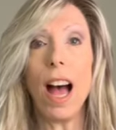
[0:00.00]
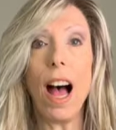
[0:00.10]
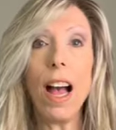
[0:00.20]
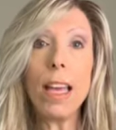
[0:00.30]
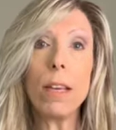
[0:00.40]

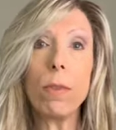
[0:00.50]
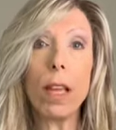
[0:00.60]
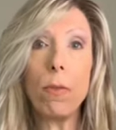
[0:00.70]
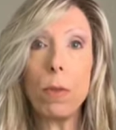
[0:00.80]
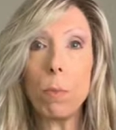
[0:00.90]
I have
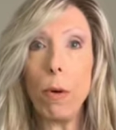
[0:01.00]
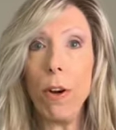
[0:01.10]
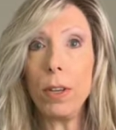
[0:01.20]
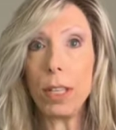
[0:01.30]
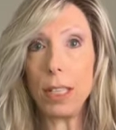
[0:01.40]
left the
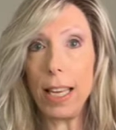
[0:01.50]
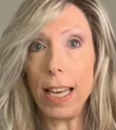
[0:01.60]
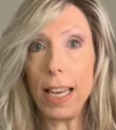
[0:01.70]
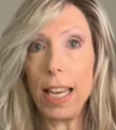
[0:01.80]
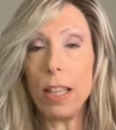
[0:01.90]
product
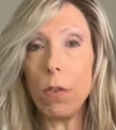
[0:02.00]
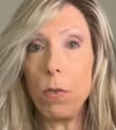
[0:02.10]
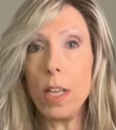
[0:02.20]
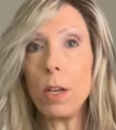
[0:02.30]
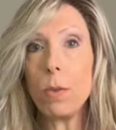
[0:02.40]
link in the
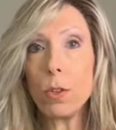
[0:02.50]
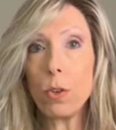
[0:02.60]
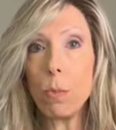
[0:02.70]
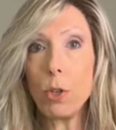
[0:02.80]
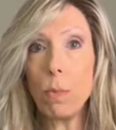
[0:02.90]
video
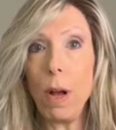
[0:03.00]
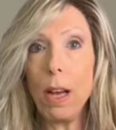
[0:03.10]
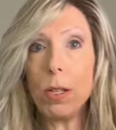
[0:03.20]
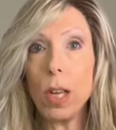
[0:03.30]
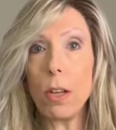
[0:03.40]
description
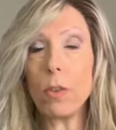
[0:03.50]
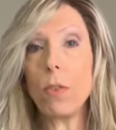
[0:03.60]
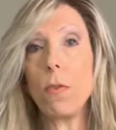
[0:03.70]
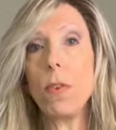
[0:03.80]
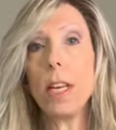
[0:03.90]
box under
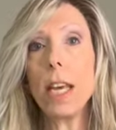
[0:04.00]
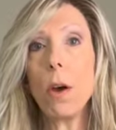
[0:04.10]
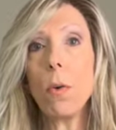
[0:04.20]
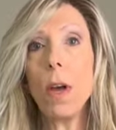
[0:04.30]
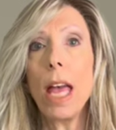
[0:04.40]
the
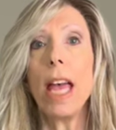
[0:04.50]
video.